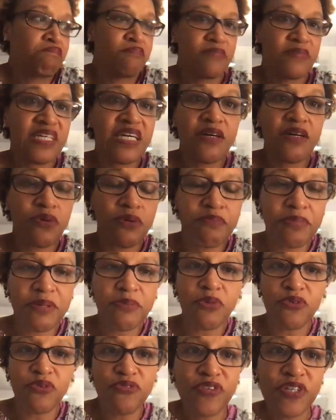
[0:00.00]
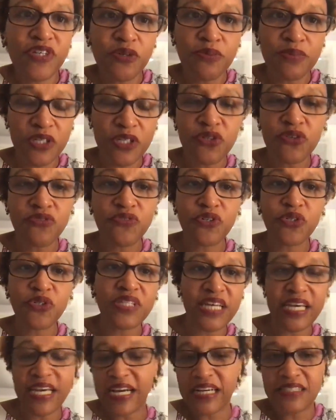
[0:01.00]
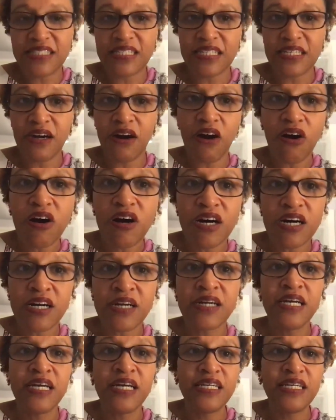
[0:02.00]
when people feel beautiful, they actually are